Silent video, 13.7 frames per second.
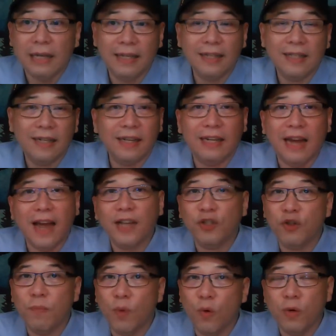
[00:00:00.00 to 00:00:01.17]
That's like an
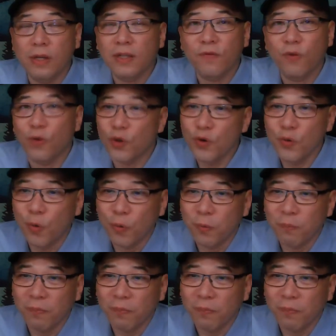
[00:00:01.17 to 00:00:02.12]
extra bonus for you.